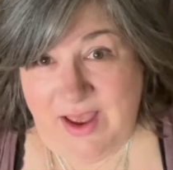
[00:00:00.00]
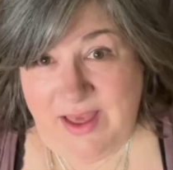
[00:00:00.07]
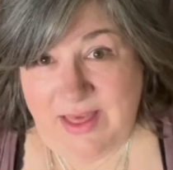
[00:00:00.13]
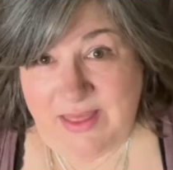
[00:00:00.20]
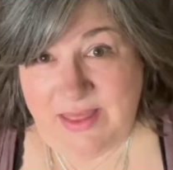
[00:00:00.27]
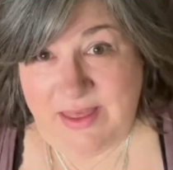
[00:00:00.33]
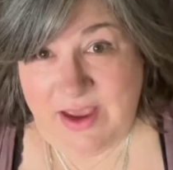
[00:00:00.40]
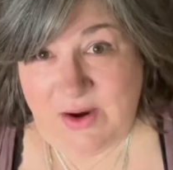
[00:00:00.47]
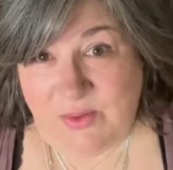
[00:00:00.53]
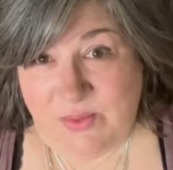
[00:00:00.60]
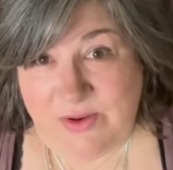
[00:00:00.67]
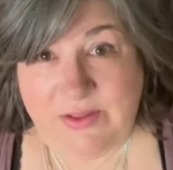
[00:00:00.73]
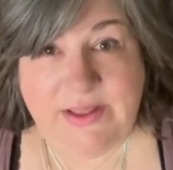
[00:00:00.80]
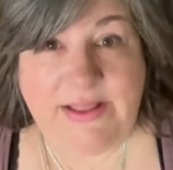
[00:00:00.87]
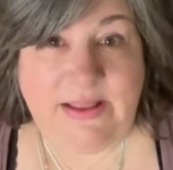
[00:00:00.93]
that
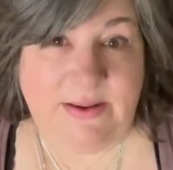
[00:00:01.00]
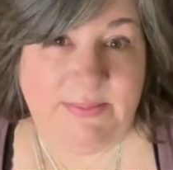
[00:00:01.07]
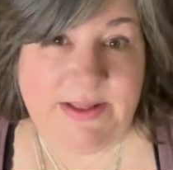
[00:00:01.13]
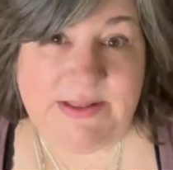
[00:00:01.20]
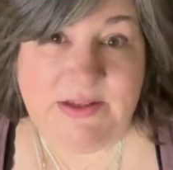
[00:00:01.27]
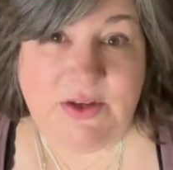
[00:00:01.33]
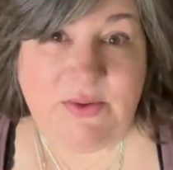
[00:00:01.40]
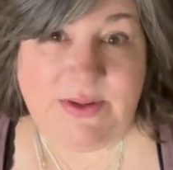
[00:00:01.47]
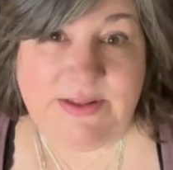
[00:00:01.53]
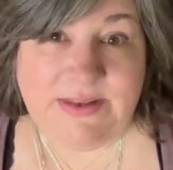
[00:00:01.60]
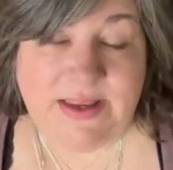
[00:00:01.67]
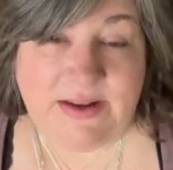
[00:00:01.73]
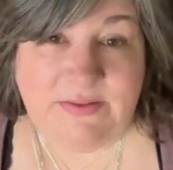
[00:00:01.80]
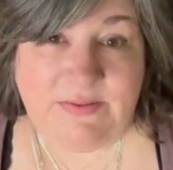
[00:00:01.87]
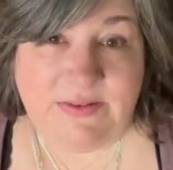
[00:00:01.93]
really limits you
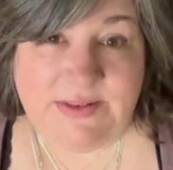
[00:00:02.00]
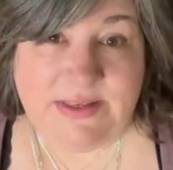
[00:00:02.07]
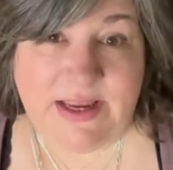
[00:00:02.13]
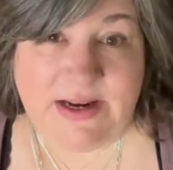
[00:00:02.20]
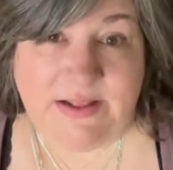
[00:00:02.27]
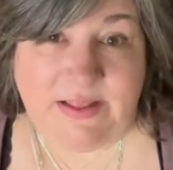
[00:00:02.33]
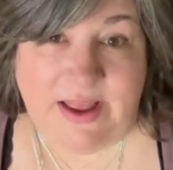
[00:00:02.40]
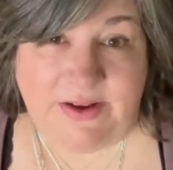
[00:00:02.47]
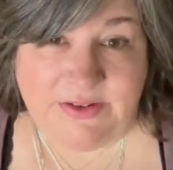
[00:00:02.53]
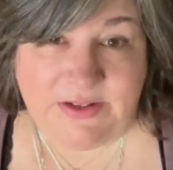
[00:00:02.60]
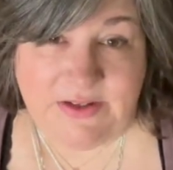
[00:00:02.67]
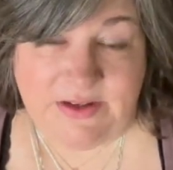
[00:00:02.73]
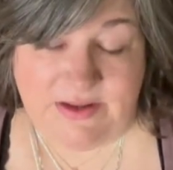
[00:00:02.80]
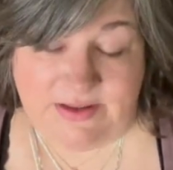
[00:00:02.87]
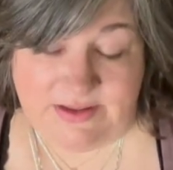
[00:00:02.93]
instead
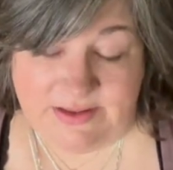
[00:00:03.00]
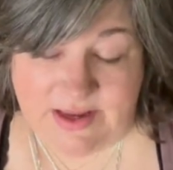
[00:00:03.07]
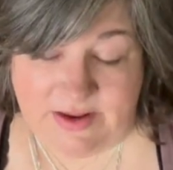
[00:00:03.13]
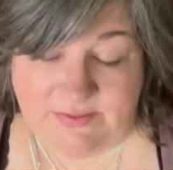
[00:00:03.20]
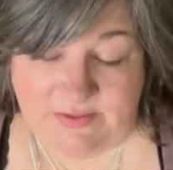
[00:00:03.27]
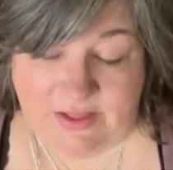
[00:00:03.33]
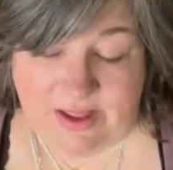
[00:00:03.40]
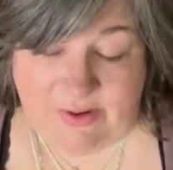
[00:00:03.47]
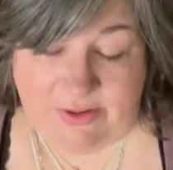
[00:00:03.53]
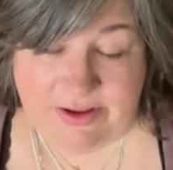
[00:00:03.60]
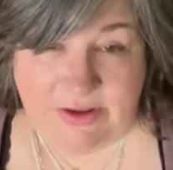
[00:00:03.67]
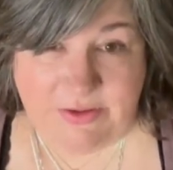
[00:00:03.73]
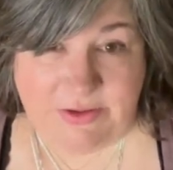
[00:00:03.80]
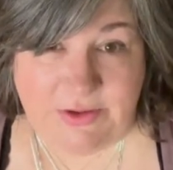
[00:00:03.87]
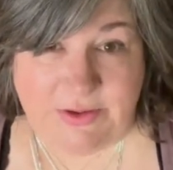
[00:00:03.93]
of allowing
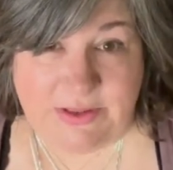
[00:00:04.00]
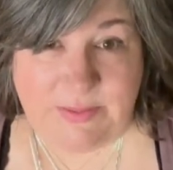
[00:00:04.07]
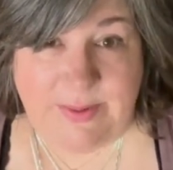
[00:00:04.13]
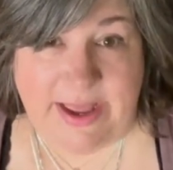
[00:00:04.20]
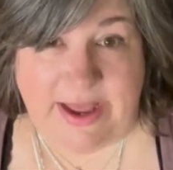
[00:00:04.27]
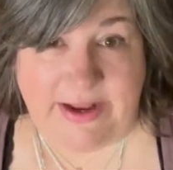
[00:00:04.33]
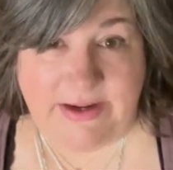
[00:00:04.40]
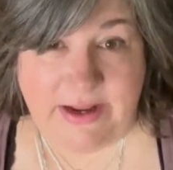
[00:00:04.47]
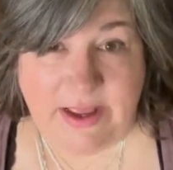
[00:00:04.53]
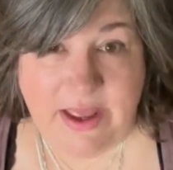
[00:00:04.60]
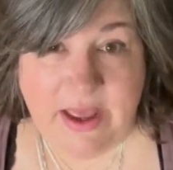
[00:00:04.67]
you to expand?